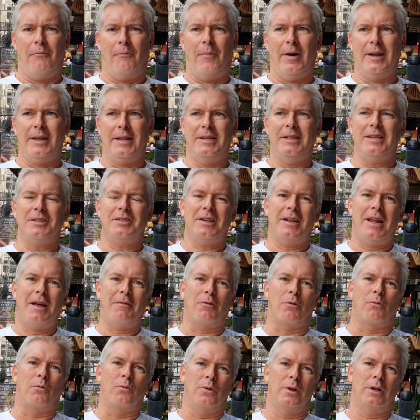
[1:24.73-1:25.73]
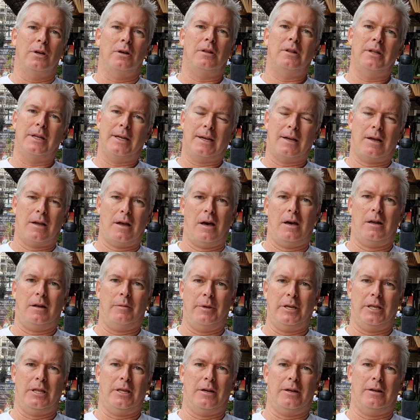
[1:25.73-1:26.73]
but it doesn't have a real
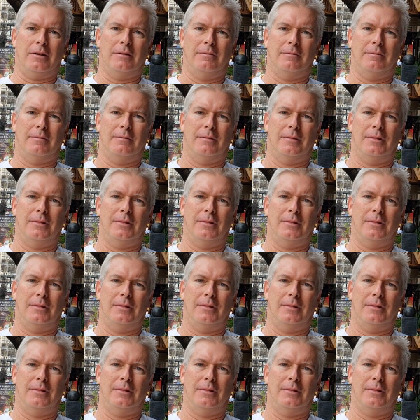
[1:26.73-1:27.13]
economy there.